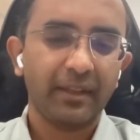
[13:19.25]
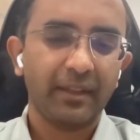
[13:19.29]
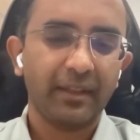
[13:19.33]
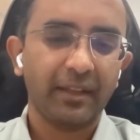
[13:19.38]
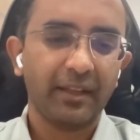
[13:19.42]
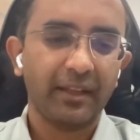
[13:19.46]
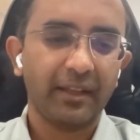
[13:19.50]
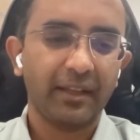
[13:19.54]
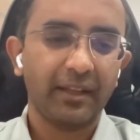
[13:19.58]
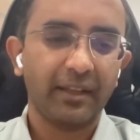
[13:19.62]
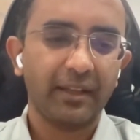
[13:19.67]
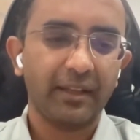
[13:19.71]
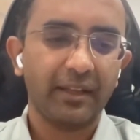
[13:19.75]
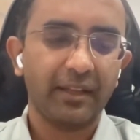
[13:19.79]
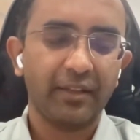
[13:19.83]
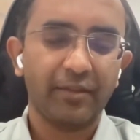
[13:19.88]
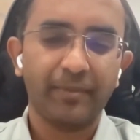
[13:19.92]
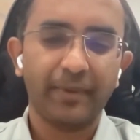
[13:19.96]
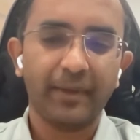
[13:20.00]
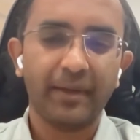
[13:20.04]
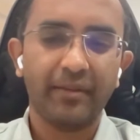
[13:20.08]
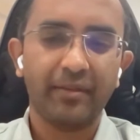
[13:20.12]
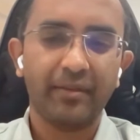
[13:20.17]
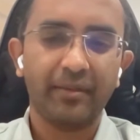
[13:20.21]
And I
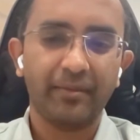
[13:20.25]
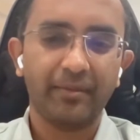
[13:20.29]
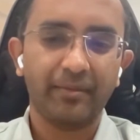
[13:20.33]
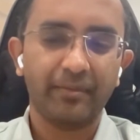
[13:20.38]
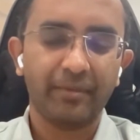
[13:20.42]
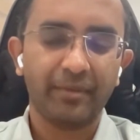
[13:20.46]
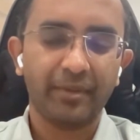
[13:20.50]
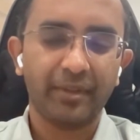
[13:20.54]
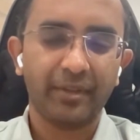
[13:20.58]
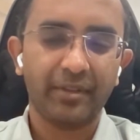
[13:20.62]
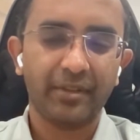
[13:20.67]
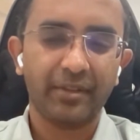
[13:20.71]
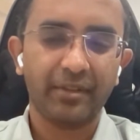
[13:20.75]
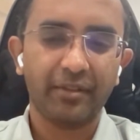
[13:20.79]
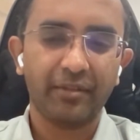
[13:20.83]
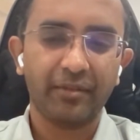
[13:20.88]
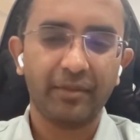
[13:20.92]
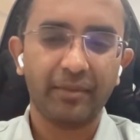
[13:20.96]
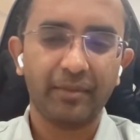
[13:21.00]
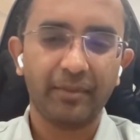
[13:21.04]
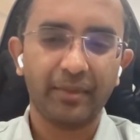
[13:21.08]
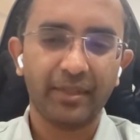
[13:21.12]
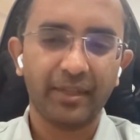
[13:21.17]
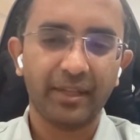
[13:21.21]
spent some sessions
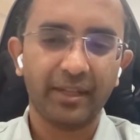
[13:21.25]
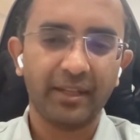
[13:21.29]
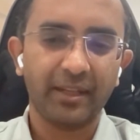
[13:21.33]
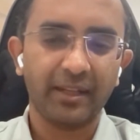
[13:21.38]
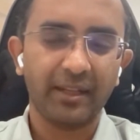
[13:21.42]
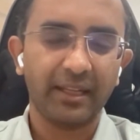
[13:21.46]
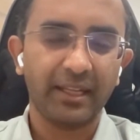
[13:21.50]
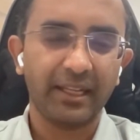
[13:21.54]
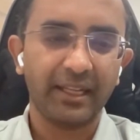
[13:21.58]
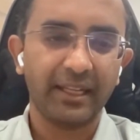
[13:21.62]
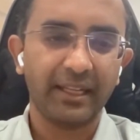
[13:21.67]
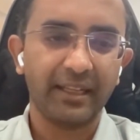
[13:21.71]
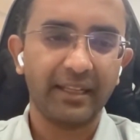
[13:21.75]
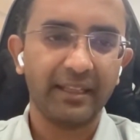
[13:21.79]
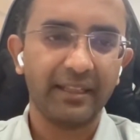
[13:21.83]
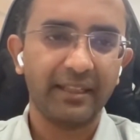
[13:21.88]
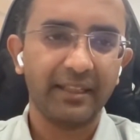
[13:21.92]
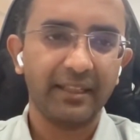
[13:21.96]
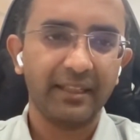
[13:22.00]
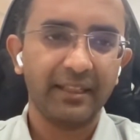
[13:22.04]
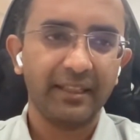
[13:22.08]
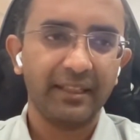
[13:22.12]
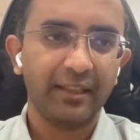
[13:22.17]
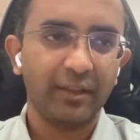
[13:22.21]
with Michel and
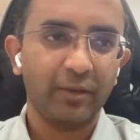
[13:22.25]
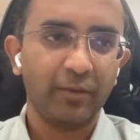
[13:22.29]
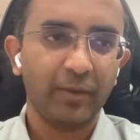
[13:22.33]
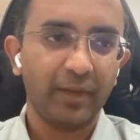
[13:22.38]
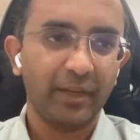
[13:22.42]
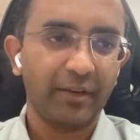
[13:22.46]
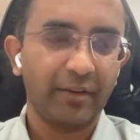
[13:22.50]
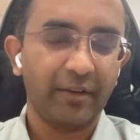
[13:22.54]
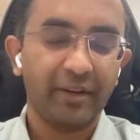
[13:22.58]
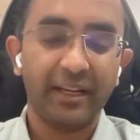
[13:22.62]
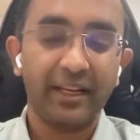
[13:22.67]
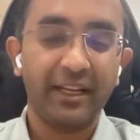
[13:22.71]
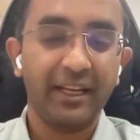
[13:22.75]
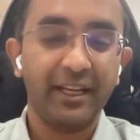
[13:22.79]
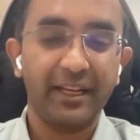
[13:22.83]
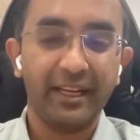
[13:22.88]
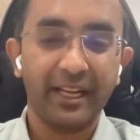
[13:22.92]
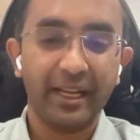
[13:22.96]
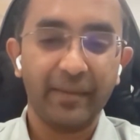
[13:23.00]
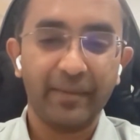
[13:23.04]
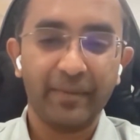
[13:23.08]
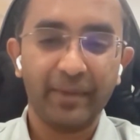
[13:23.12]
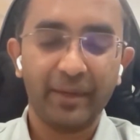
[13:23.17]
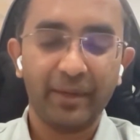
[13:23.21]
went really
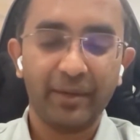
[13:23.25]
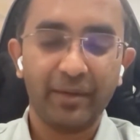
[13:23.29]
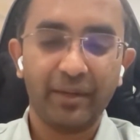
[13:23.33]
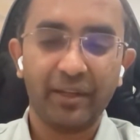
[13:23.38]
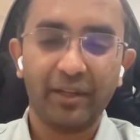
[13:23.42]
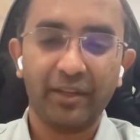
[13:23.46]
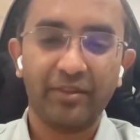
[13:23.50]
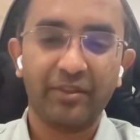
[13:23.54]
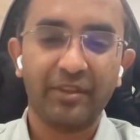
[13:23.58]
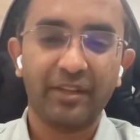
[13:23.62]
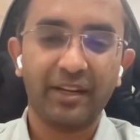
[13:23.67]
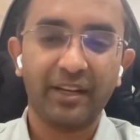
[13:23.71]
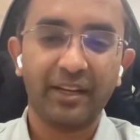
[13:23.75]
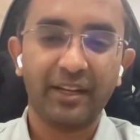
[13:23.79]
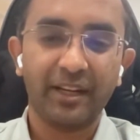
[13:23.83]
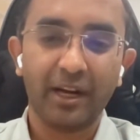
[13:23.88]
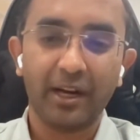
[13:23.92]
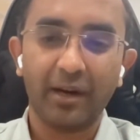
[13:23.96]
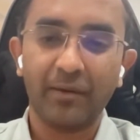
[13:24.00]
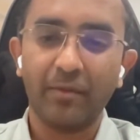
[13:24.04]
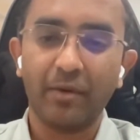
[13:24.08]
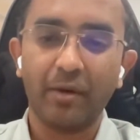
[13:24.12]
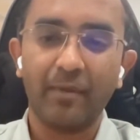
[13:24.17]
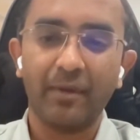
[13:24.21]
deep into understanding
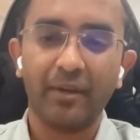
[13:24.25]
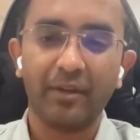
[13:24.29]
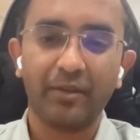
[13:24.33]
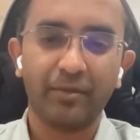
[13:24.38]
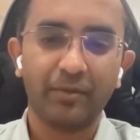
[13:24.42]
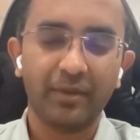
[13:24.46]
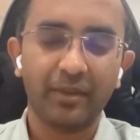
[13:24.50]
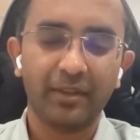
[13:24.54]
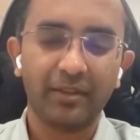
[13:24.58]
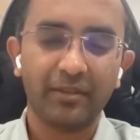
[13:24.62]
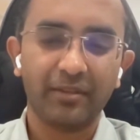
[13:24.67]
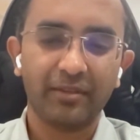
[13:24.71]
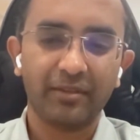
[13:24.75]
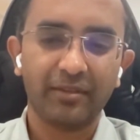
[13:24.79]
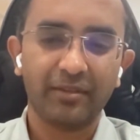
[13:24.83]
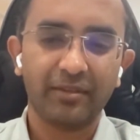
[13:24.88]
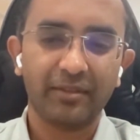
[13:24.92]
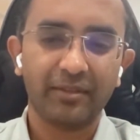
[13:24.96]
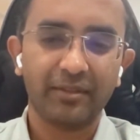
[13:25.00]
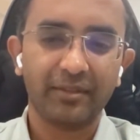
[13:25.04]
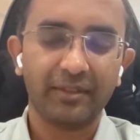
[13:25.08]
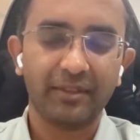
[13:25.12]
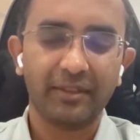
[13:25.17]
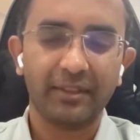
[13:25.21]
how MobX
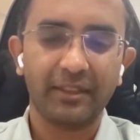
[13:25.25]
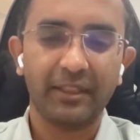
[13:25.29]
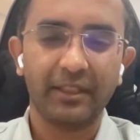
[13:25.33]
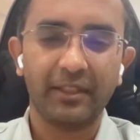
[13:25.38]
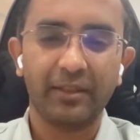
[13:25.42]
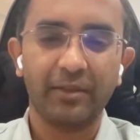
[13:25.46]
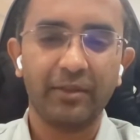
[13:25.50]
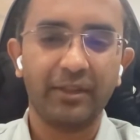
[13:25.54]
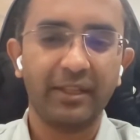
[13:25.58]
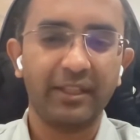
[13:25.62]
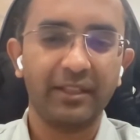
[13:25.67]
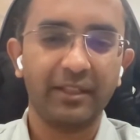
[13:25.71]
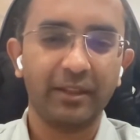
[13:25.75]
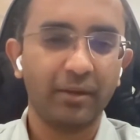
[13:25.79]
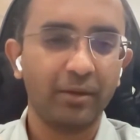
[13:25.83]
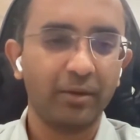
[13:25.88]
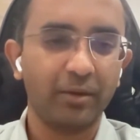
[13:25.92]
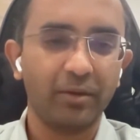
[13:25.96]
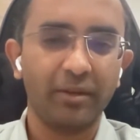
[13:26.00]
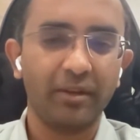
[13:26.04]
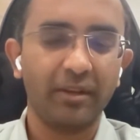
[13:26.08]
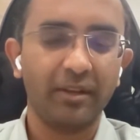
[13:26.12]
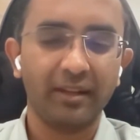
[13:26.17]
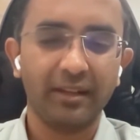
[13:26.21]
works, including the
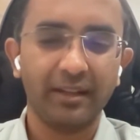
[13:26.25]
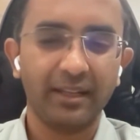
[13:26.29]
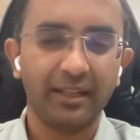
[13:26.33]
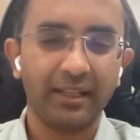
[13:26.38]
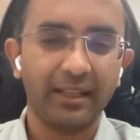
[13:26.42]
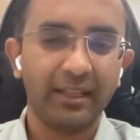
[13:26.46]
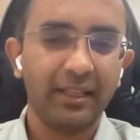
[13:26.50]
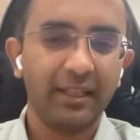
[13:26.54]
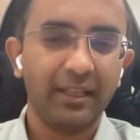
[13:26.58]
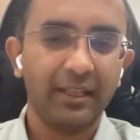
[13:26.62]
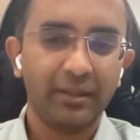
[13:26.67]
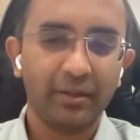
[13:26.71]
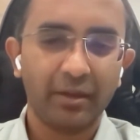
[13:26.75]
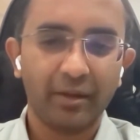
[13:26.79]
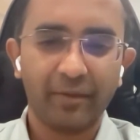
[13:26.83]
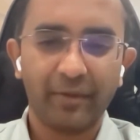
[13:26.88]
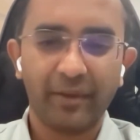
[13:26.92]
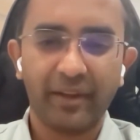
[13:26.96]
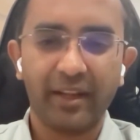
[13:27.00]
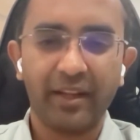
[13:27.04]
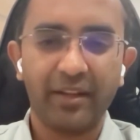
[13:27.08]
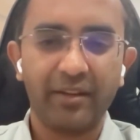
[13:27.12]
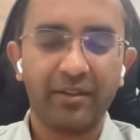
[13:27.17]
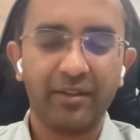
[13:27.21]
whole
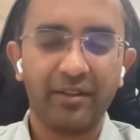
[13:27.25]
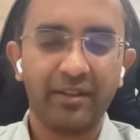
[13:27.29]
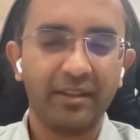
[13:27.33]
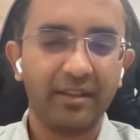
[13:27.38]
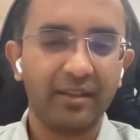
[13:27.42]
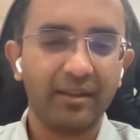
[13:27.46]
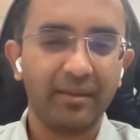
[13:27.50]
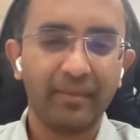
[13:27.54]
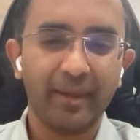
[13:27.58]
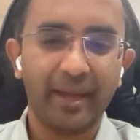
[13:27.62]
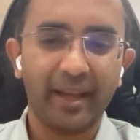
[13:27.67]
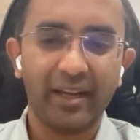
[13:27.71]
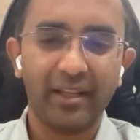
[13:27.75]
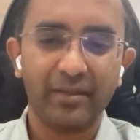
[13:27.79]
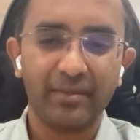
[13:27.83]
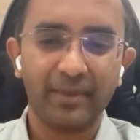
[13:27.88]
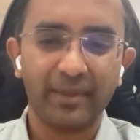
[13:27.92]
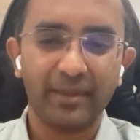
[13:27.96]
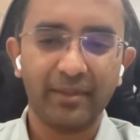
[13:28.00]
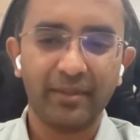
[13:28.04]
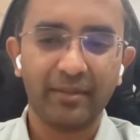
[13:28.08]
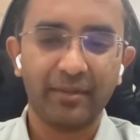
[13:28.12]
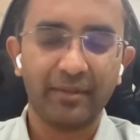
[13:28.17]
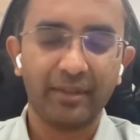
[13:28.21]
notification
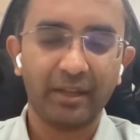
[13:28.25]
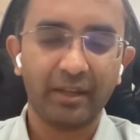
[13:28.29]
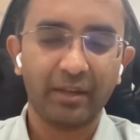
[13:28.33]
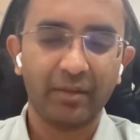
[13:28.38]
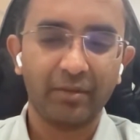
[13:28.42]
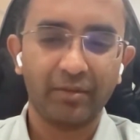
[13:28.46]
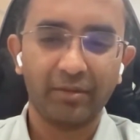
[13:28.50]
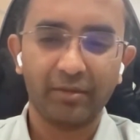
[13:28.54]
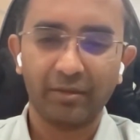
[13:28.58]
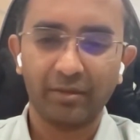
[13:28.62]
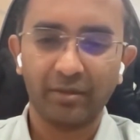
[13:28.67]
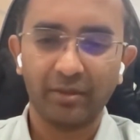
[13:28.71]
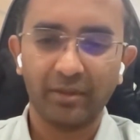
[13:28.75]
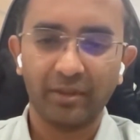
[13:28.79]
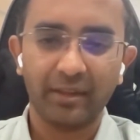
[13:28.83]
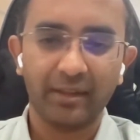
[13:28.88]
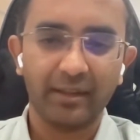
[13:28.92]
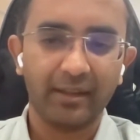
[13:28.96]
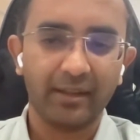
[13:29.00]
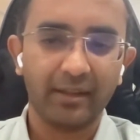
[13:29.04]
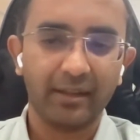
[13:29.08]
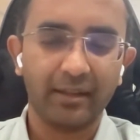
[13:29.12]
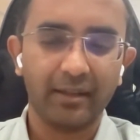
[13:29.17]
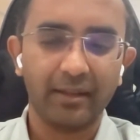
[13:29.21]
management of the
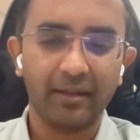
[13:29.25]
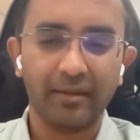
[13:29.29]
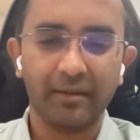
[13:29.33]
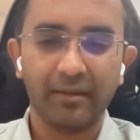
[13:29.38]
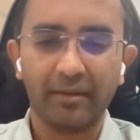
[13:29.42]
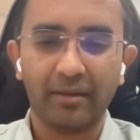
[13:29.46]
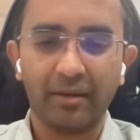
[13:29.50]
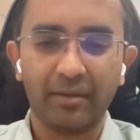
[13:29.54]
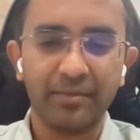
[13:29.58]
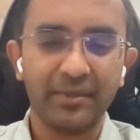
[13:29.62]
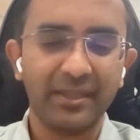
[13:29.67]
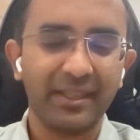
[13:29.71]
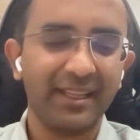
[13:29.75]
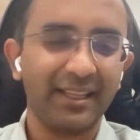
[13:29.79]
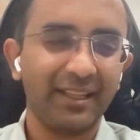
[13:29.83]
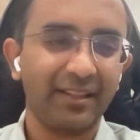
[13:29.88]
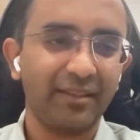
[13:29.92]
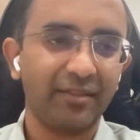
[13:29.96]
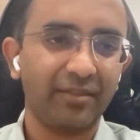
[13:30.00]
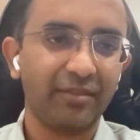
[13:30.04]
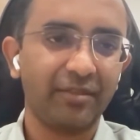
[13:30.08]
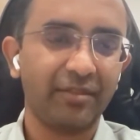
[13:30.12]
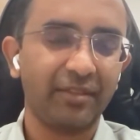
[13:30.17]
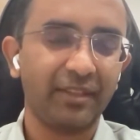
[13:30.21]
household
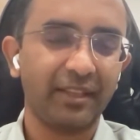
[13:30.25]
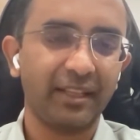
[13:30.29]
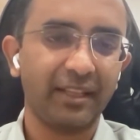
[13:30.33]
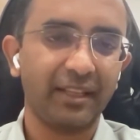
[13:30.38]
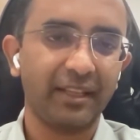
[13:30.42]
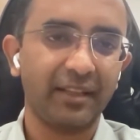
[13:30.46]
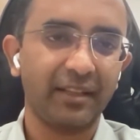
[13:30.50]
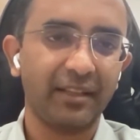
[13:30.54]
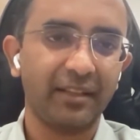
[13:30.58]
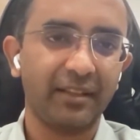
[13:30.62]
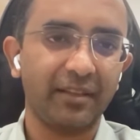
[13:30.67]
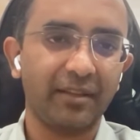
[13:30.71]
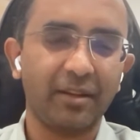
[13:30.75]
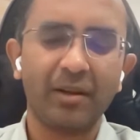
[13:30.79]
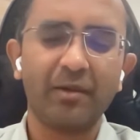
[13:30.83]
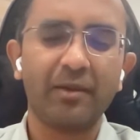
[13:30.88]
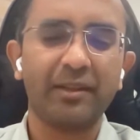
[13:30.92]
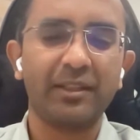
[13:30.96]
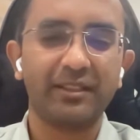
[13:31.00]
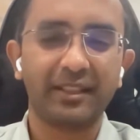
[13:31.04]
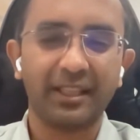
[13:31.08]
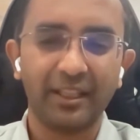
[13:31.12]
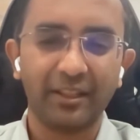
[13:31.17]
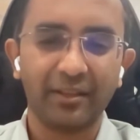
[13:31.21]
objects and a lot of
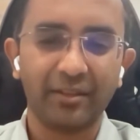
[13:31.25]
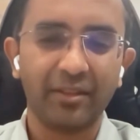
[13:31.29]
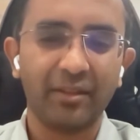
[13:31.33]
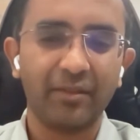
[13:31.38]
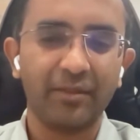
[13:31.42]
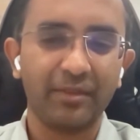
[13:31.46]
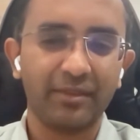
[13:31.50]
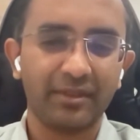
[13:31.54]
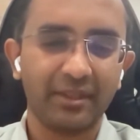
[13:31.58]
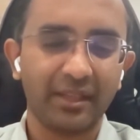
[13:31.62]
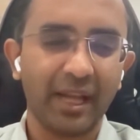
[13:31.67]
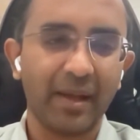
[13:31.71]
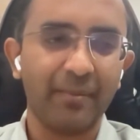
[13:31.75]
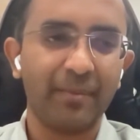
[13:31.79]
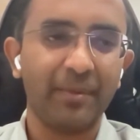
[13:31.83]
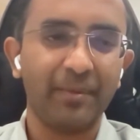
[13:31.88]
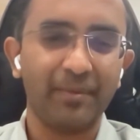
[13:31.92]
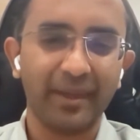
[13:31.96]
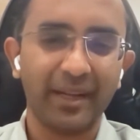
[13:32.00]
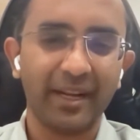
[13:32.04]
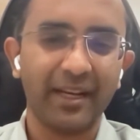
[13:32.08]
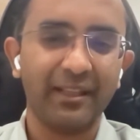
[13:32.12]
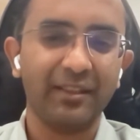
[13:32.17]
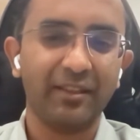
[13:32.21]
other things, which
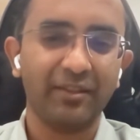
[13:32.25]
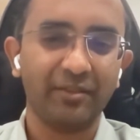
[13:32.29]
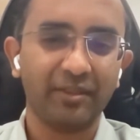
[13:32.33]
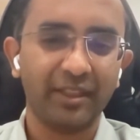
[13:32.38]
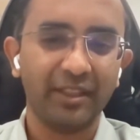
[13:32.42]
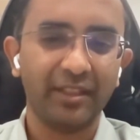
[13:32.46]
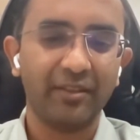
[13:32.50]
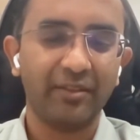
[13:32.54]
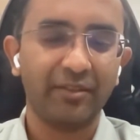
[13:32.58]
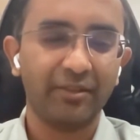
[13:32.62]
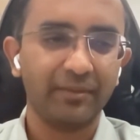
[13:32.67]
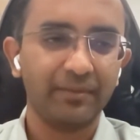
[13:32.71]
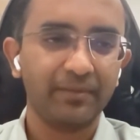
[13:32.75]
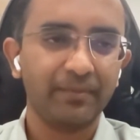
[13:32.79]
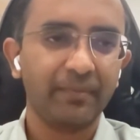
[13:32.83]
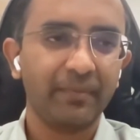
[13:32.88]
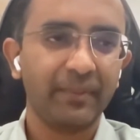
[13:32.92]
happen behind the scenes,